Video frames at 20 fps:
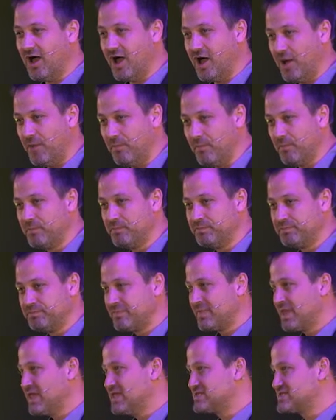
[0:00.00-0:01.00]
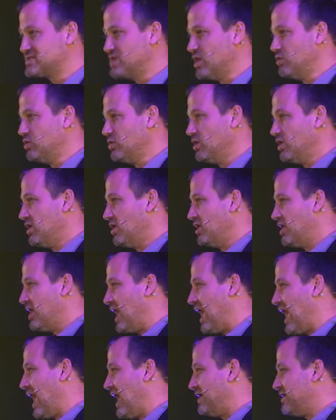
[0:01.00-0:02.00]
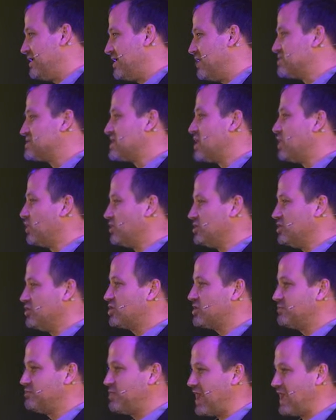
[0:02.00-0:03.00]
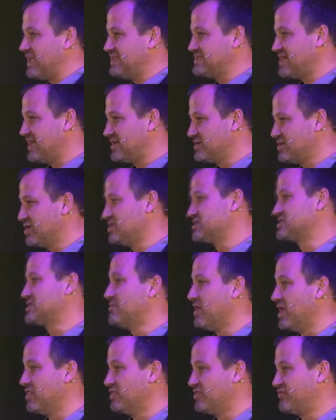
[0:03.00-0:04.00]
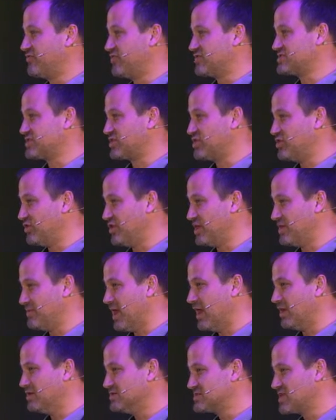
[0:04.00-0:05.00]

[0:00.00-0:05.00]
Um, so, uh, and there is no one you can pay $10 a month for a secure email.